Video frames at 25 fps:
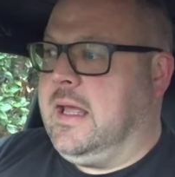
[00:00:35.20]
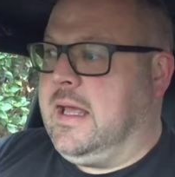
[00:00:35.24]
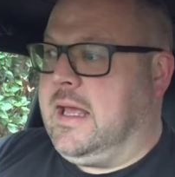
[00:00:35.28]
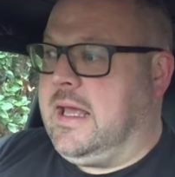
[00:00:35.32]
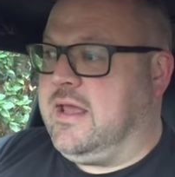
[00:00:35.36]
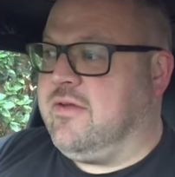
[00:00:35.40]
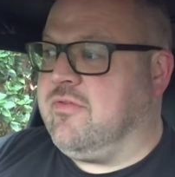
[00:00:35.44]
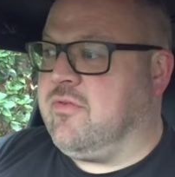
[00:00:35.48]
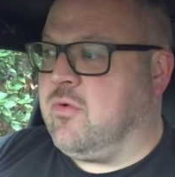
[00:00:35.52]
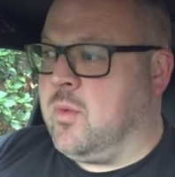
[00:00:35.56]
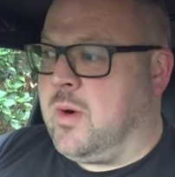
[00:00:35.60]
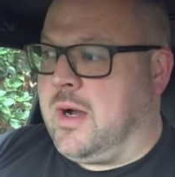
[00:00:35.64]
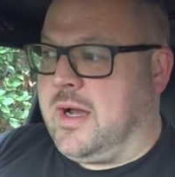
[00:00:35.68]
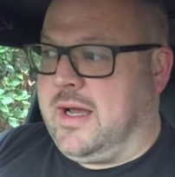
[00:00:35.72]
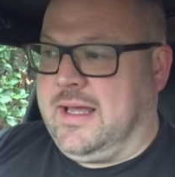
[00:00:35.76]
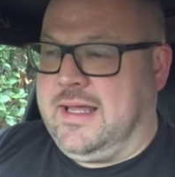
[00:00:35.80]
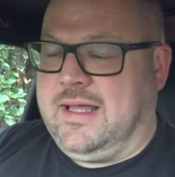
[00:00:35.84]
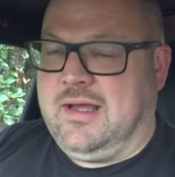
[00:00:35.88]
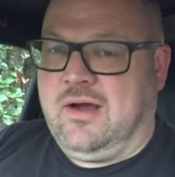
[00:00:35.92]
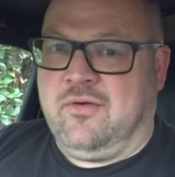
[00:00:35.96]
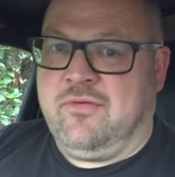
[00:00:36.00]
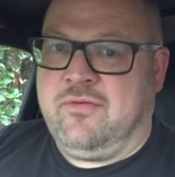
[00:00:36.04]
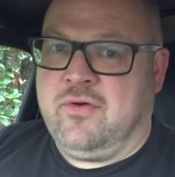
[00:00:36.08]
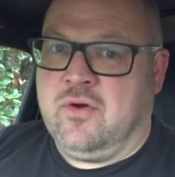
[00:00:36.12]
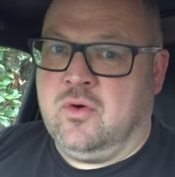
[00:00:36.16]
Either
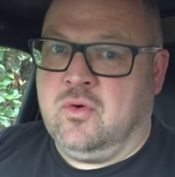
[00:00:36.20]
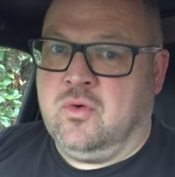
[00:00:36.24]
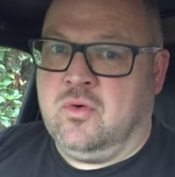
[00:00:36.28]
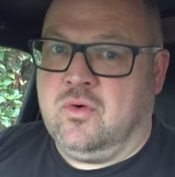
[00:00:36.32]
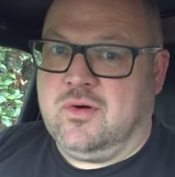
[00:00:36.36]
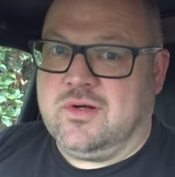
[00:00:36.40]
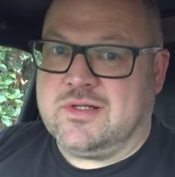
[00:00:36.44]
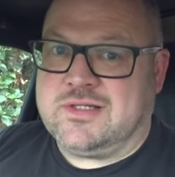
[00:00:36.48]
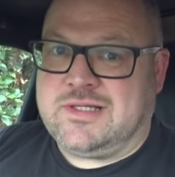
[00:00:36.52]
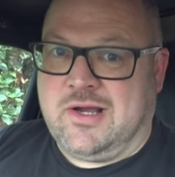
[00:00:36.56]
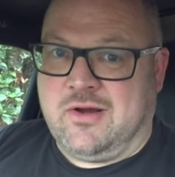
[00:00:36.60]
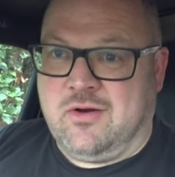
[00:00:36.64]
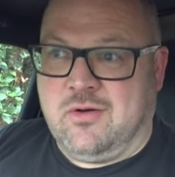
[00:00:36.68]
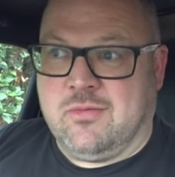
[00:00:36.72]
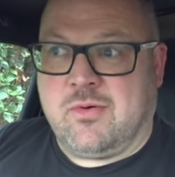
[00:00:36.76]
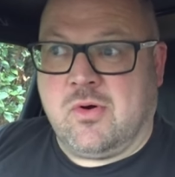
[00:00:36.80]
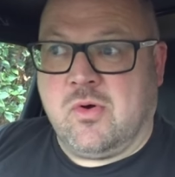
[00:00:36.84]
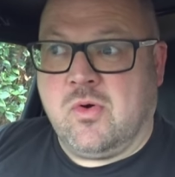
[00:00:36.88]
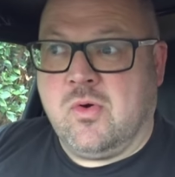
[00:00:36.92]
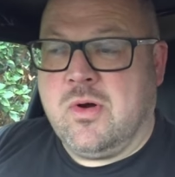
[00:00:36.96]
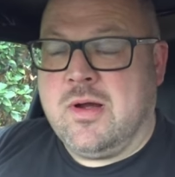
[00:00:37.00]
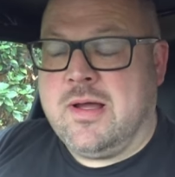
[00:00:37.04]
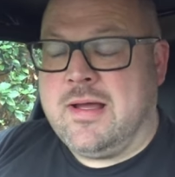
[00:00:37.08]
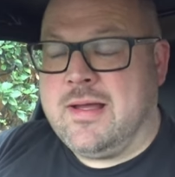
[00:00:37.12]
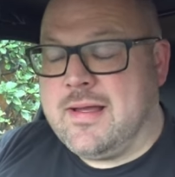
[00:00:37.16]
way, I feel
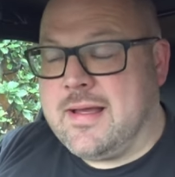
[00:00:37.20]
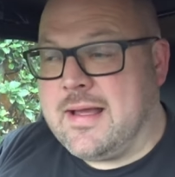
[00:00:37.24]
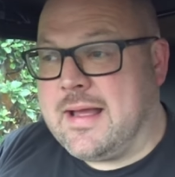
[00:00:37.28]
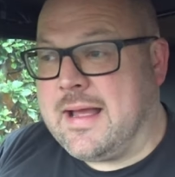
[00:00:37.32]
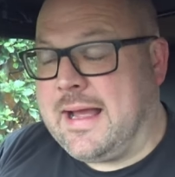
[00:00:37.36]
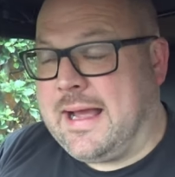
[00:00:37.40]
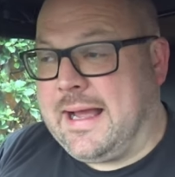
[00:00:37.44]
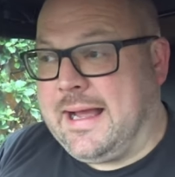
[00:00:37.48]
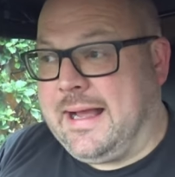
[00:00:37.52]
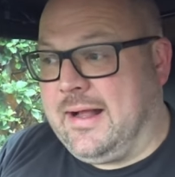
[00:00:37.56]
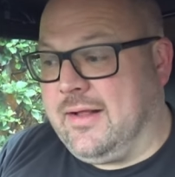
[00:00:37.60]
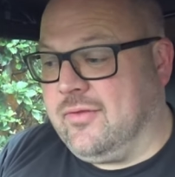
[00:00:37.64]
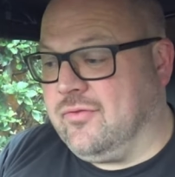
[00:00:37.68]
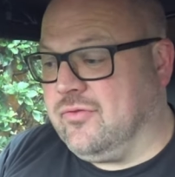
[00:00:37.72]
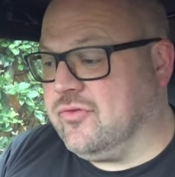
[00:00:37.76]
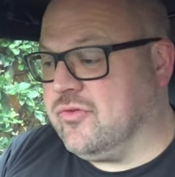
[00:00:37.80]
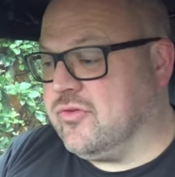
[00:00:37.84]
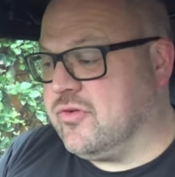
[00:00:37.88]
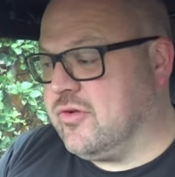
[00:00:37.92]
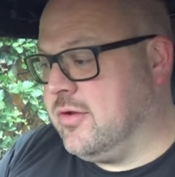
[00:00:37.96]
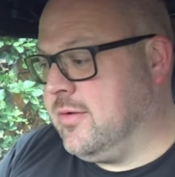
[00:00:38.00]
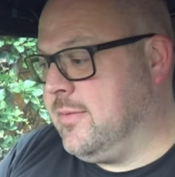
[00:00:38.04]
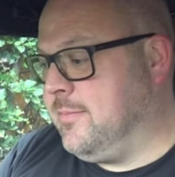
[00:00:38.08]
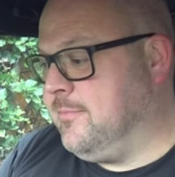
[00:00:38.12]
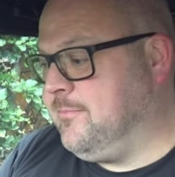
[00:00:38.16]
terrible and